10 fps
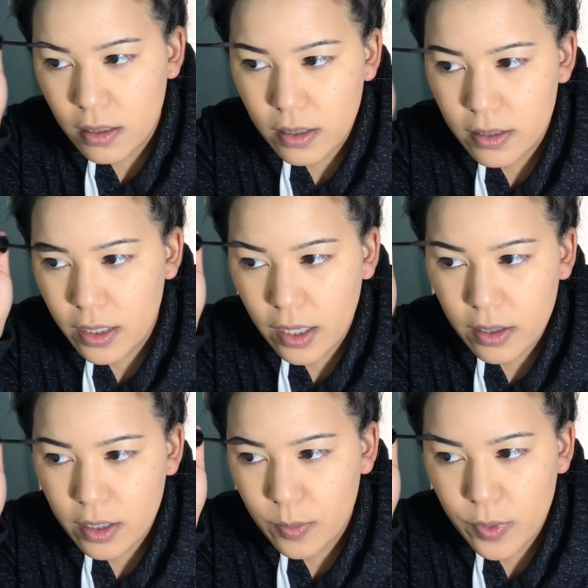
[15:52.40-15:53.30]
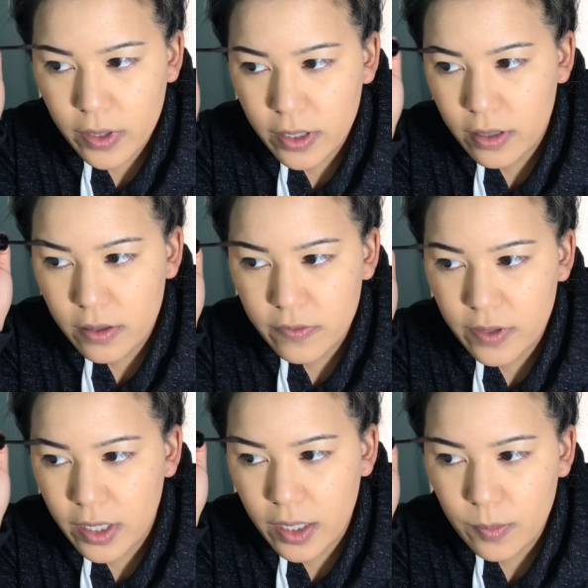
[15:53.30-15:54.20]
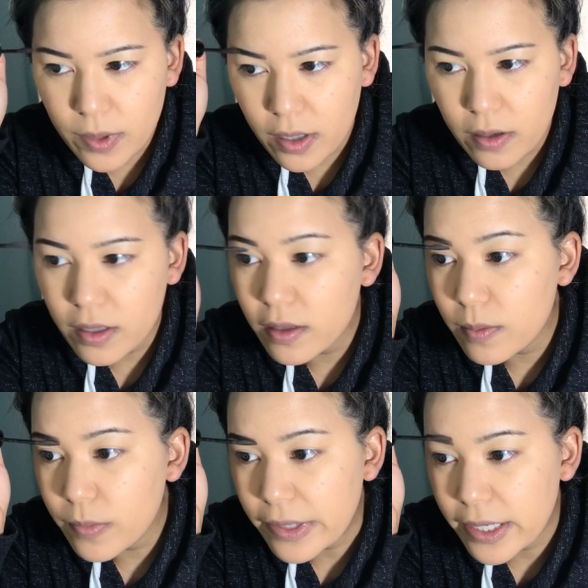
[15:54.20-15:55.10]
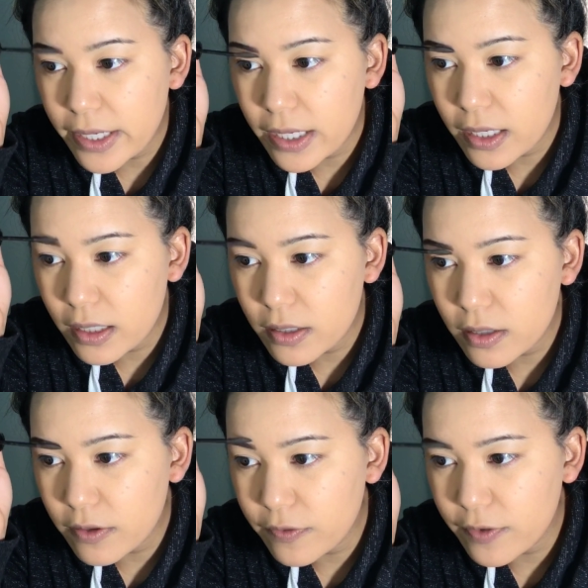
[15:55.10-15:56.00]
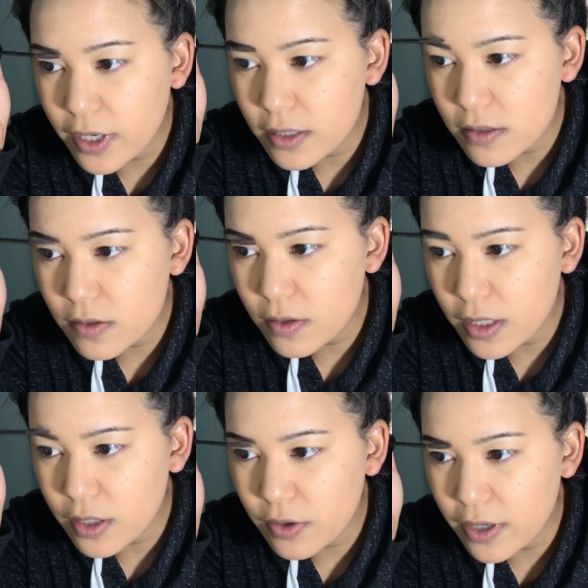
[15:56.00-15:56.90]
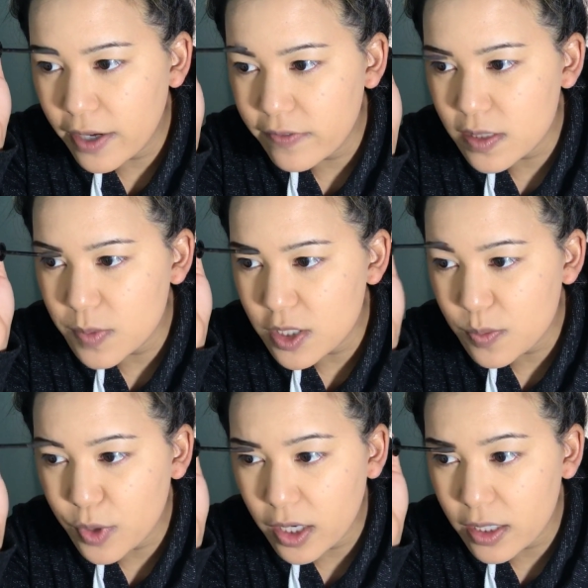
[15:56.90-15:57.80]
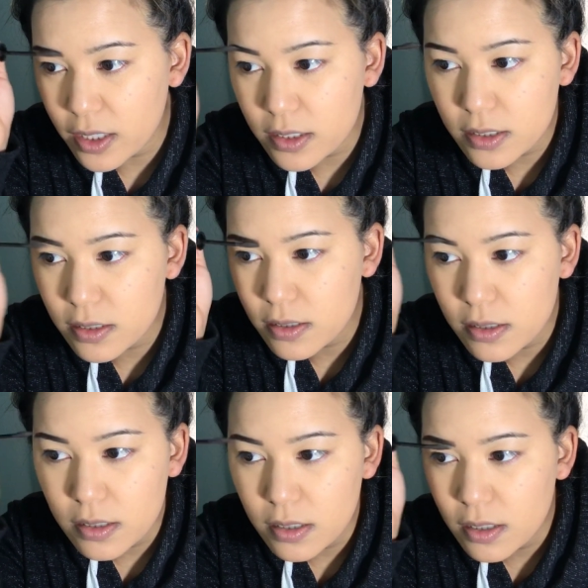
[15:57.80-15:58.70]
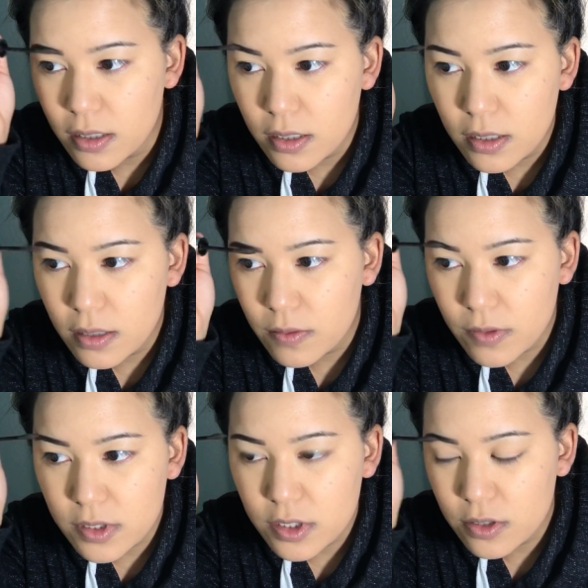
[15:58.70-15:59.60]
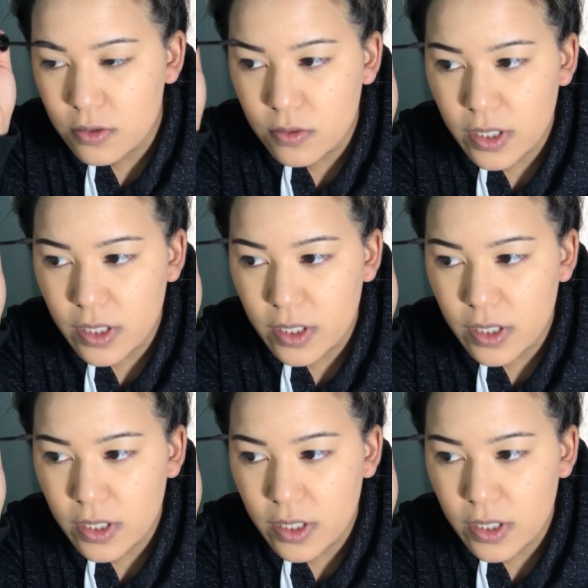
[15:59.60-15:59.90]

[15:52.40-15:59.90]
on the outer part of your eyebrow and then bringing it into the front so that you don't have as much product once you